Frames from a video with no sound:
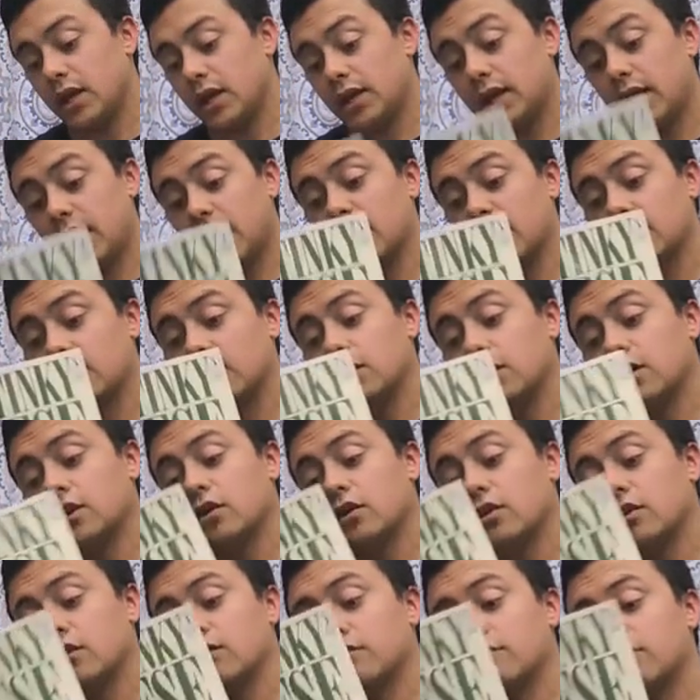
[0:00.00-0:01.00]
Okay,
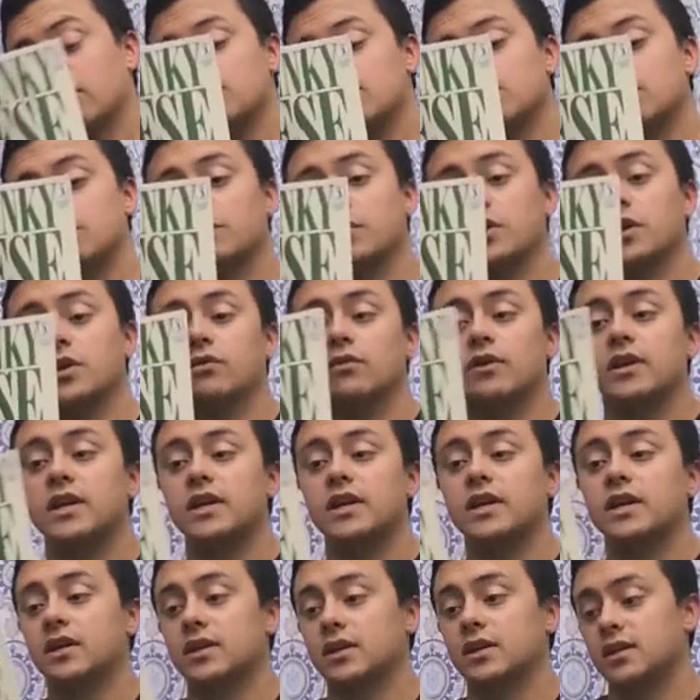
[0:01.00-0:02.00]
first one we're going to
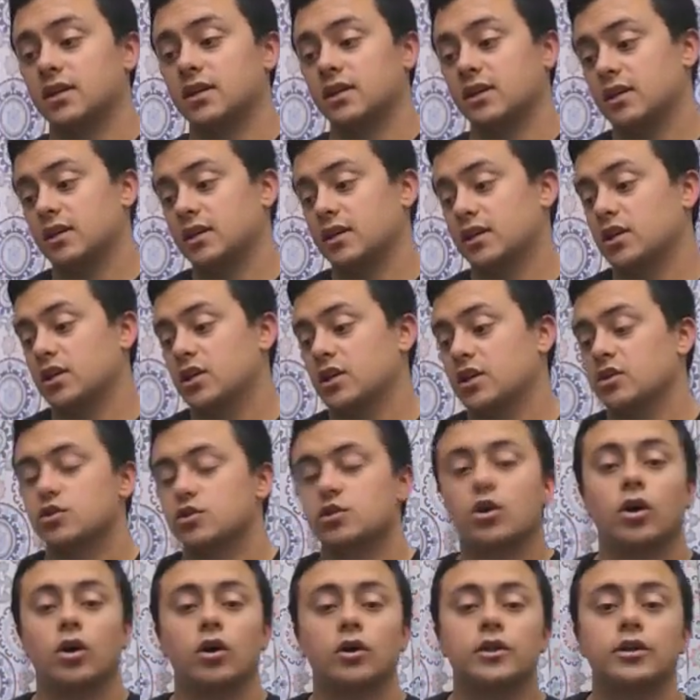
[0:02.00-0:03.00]
read
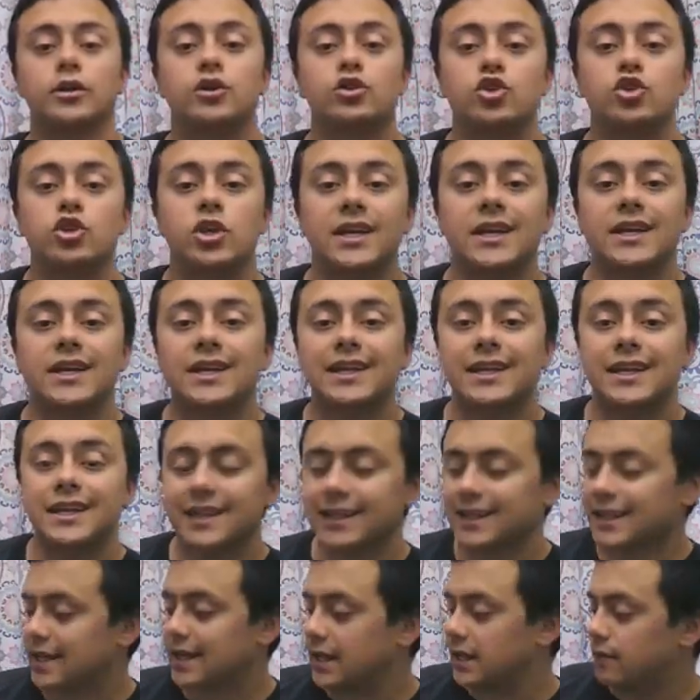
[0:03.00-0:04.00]
is called Chicken
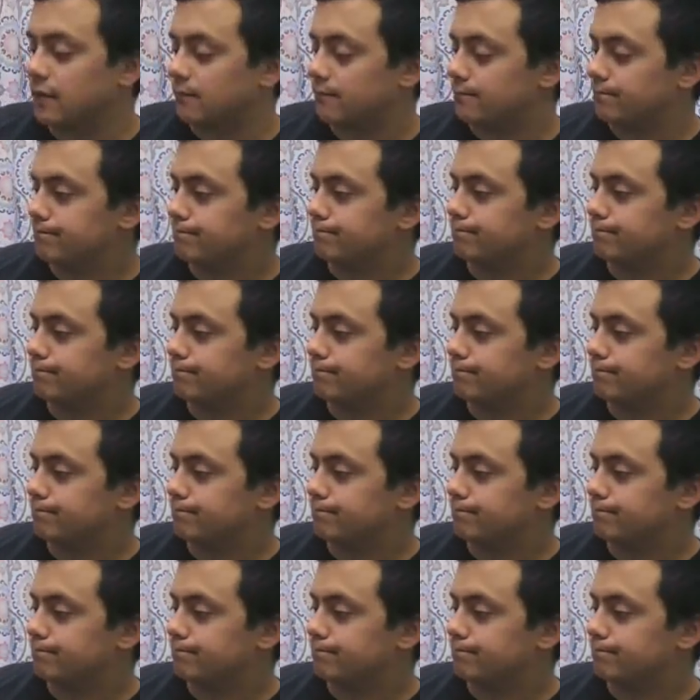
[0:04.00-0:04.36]
Licken.